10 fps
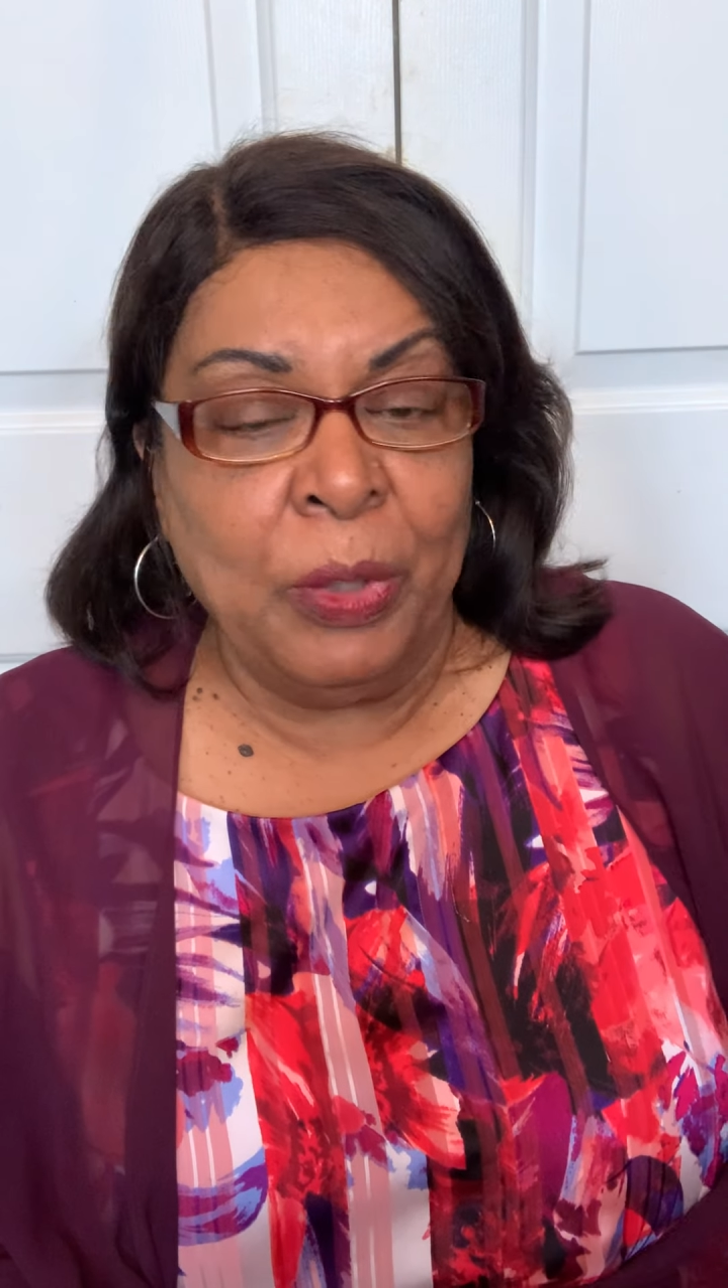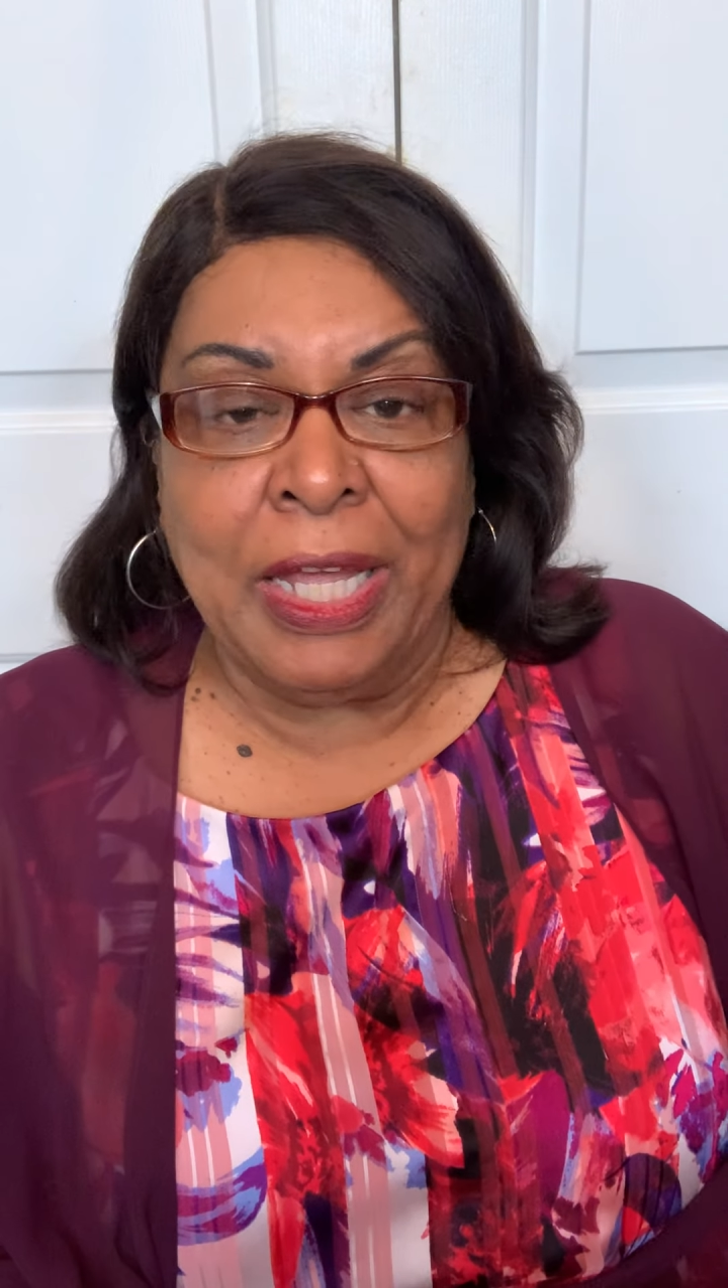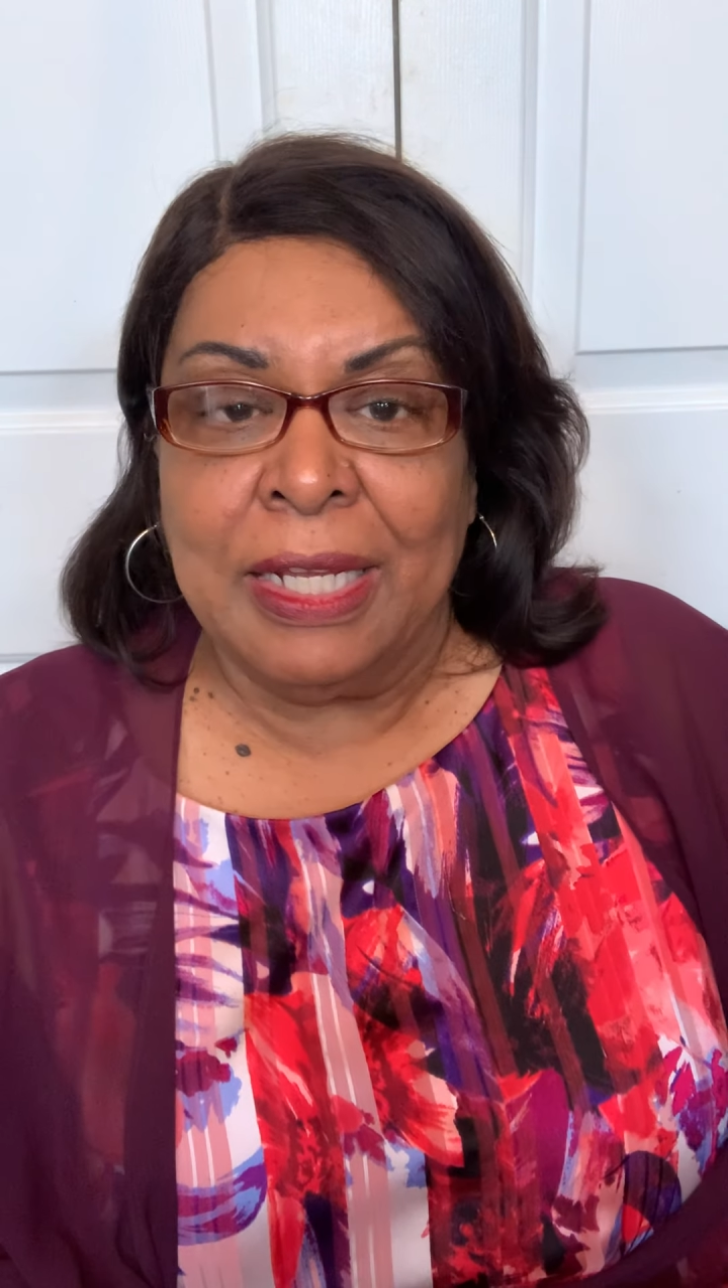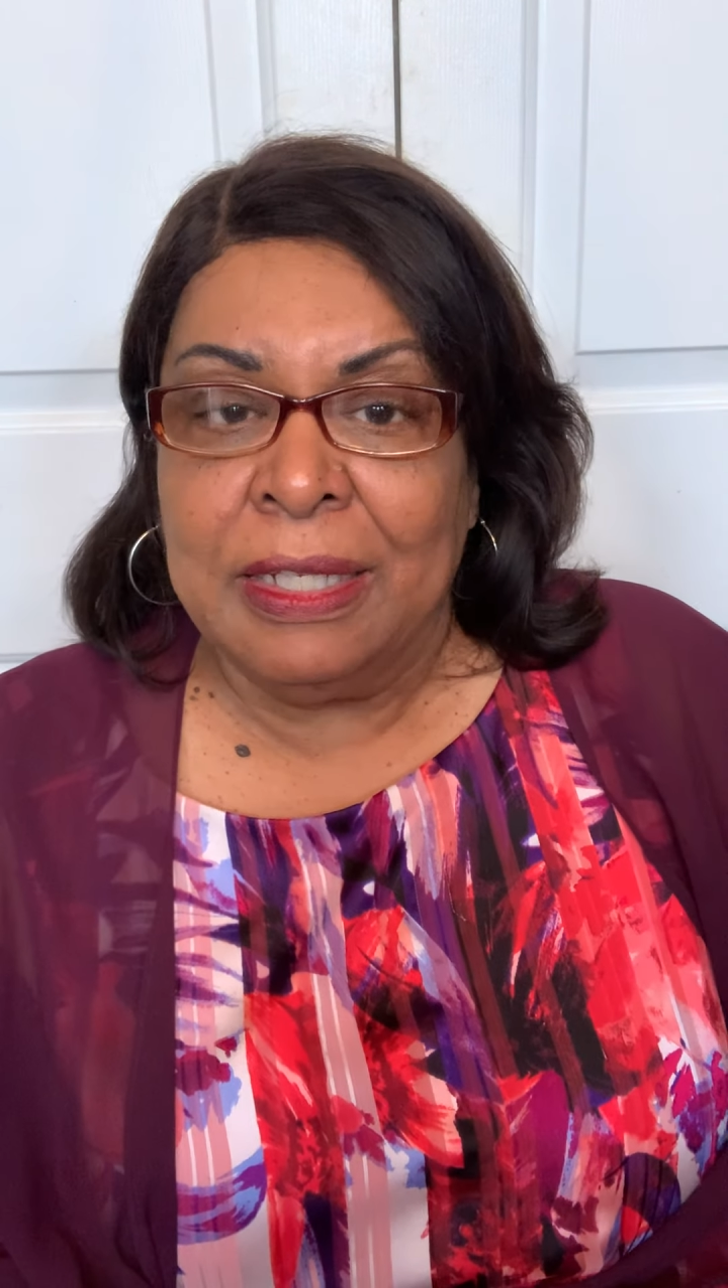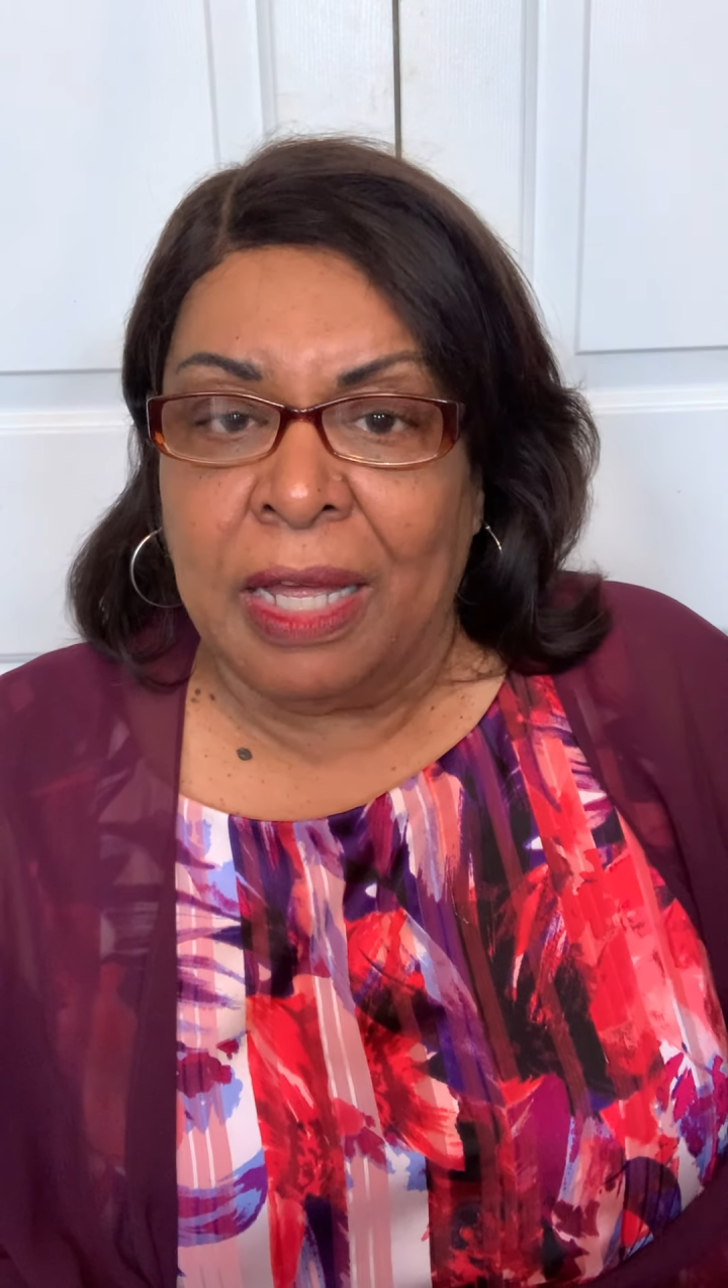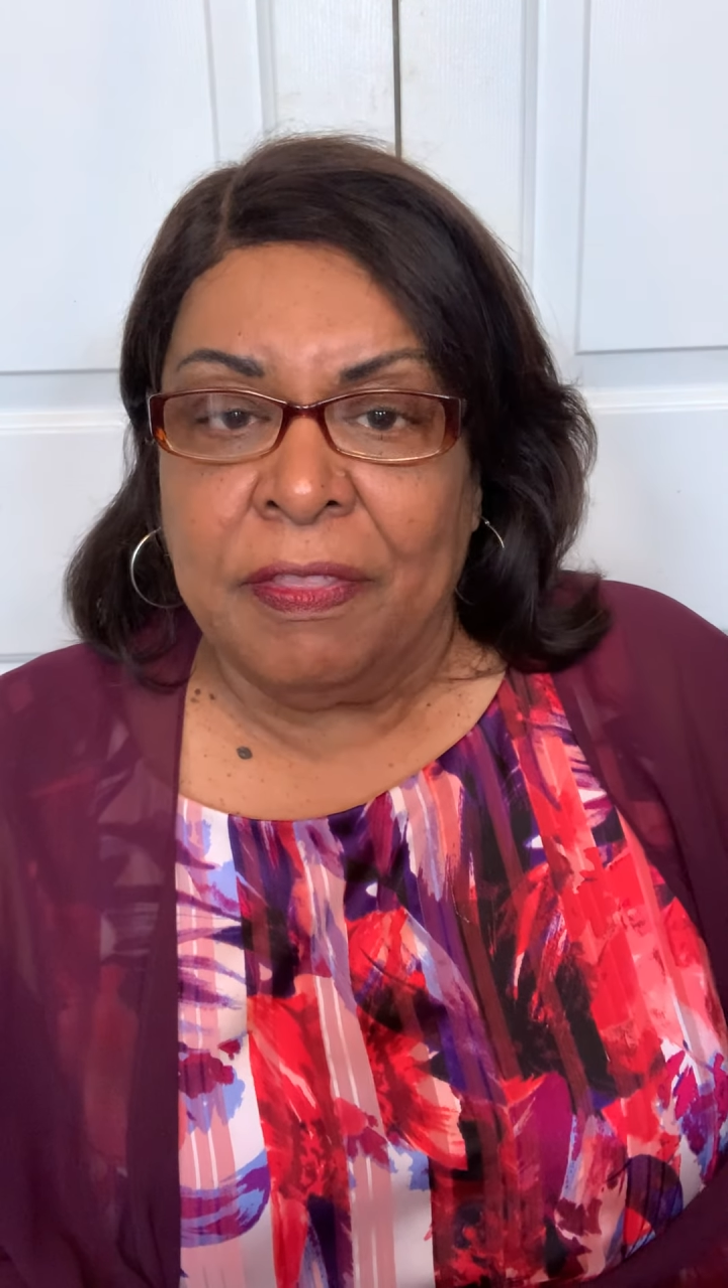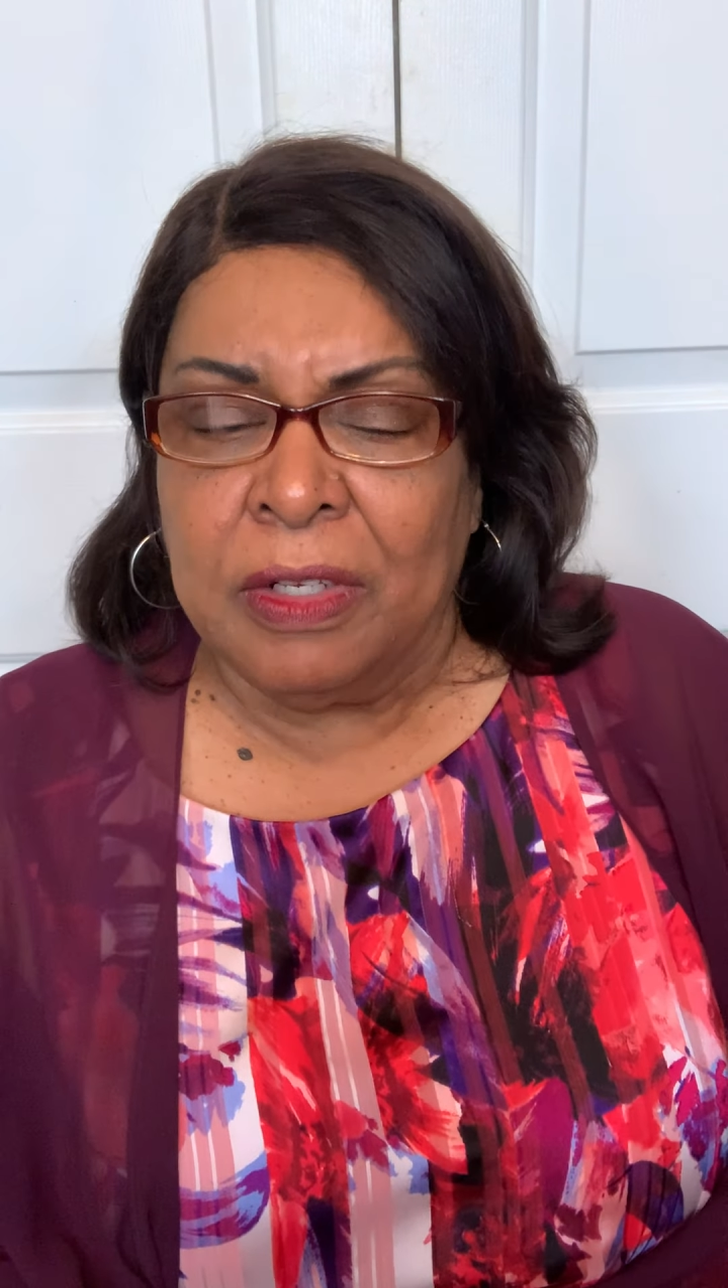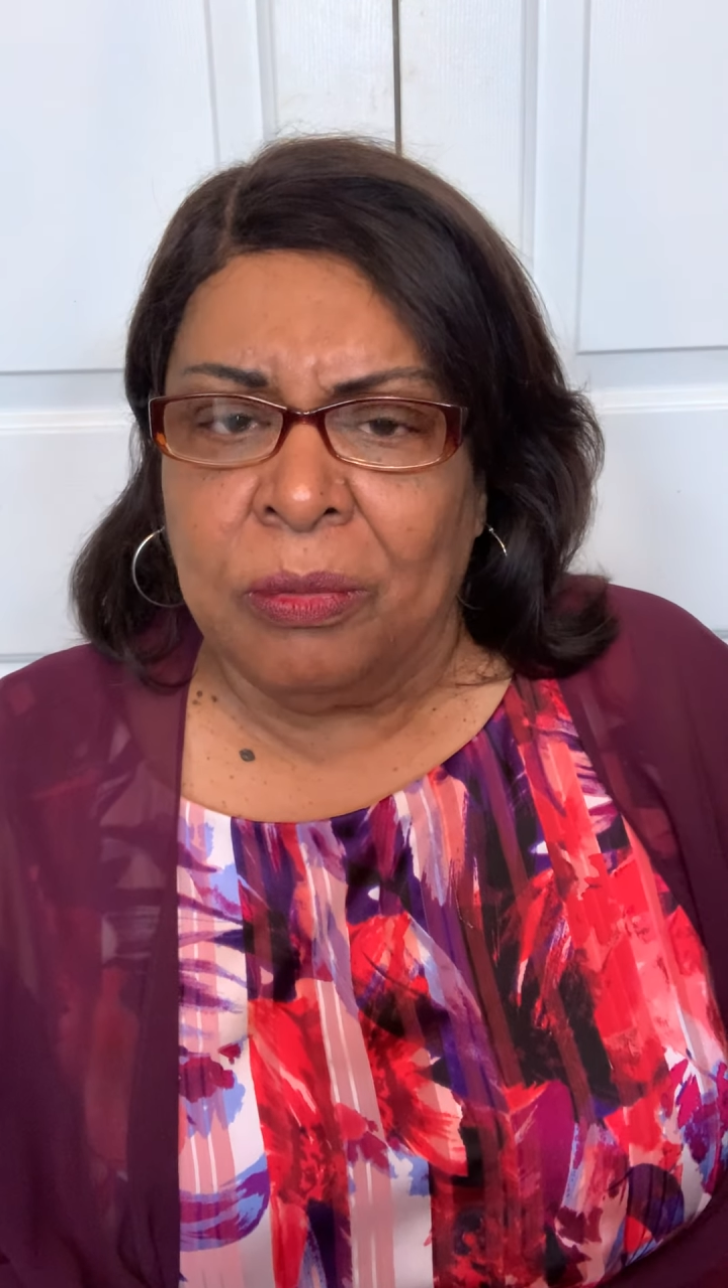had nothing